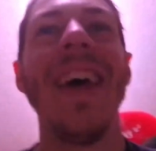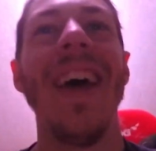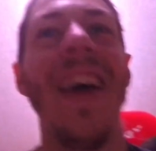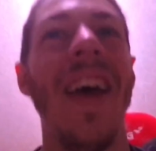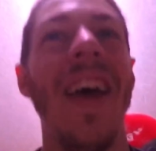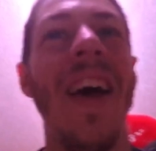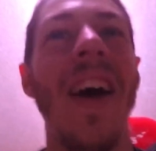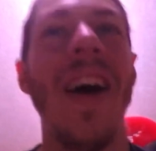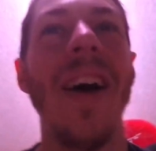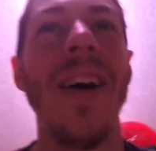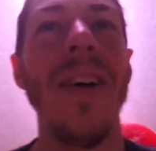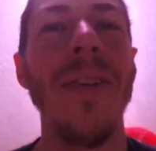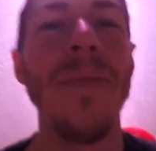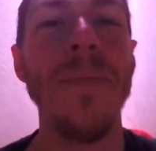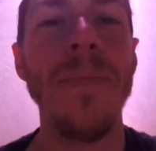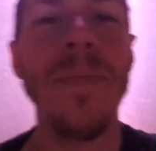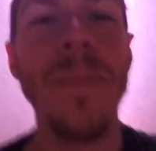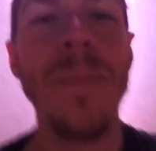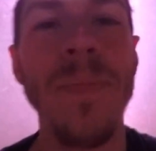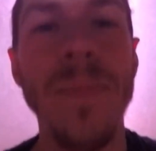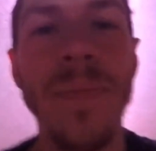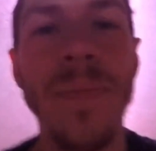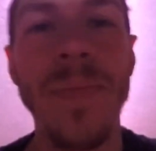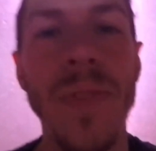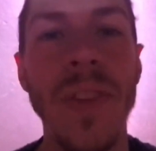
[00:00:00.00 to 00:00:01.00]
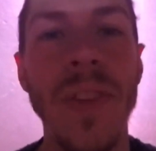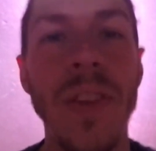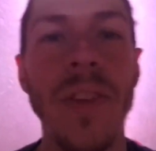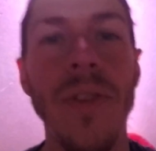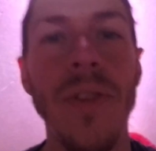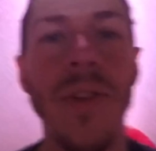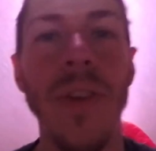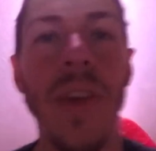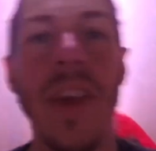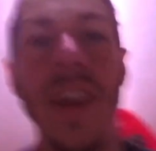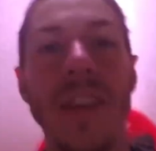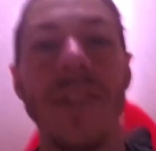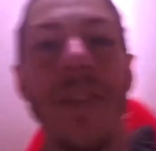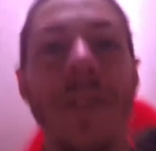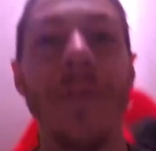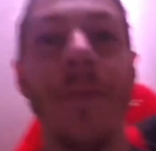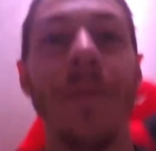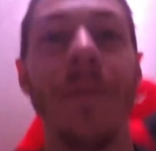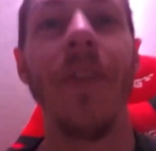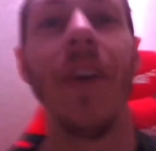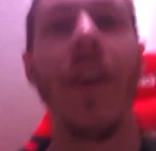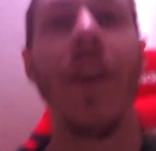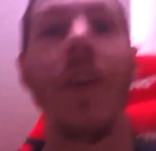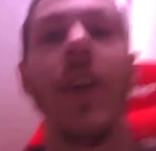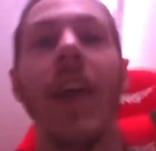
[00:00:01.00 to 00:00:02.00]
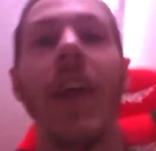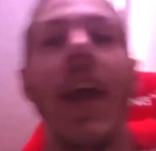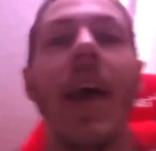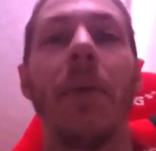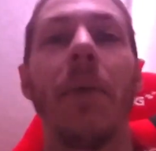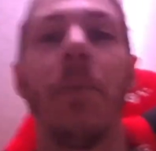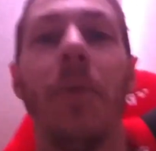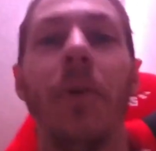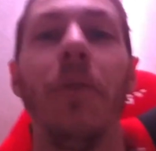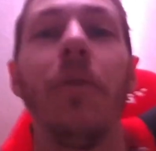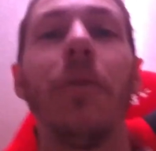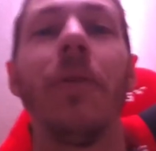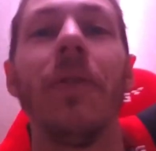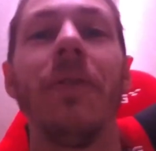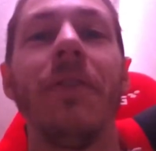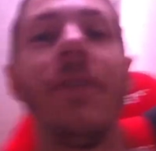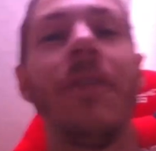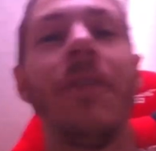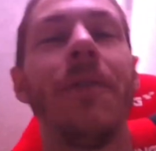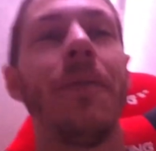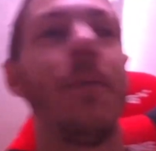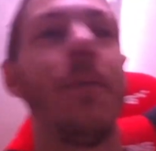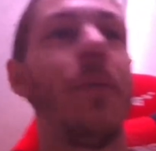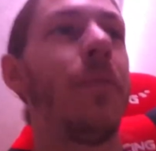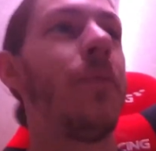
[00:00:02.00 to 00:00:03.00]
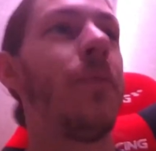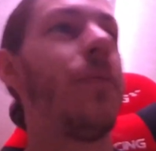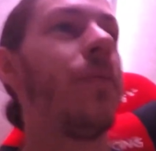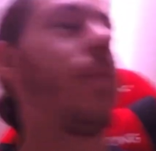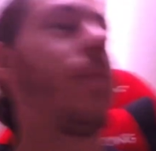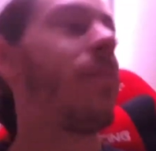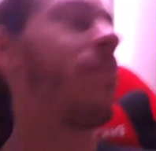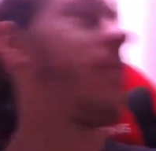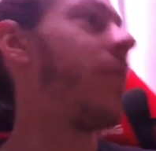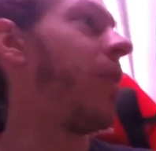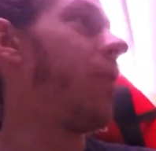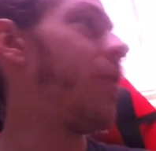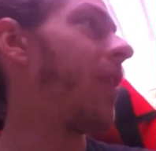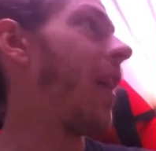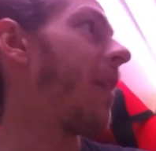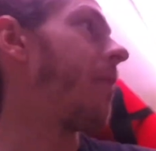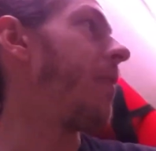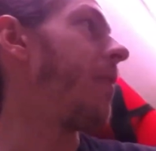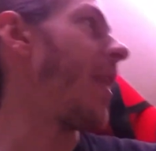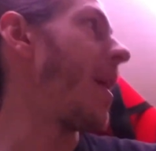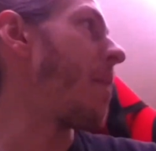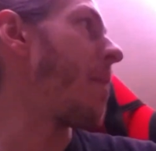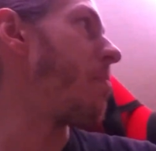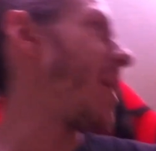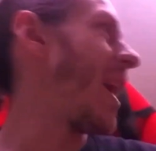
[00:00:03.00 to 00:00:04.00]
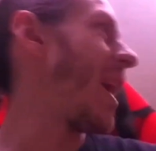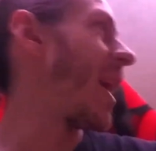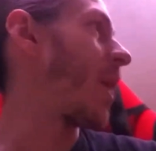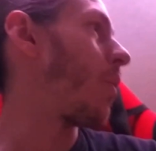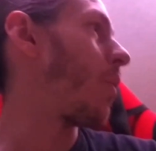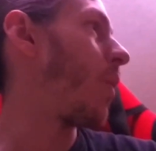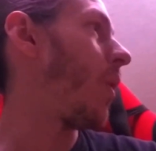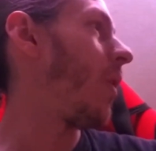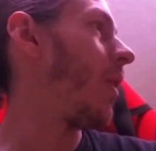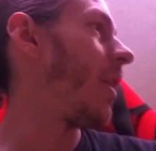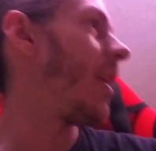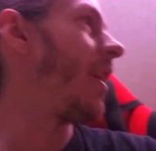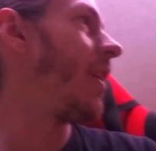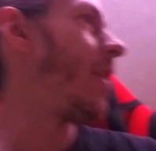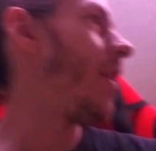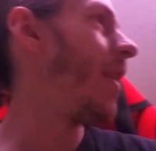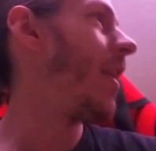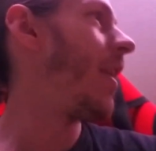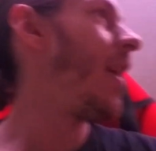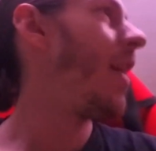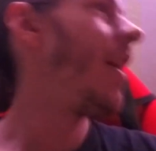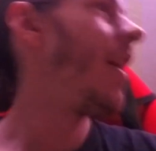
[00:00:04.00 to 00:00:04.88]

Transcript: So yes, I'm very happy with having that back wall in.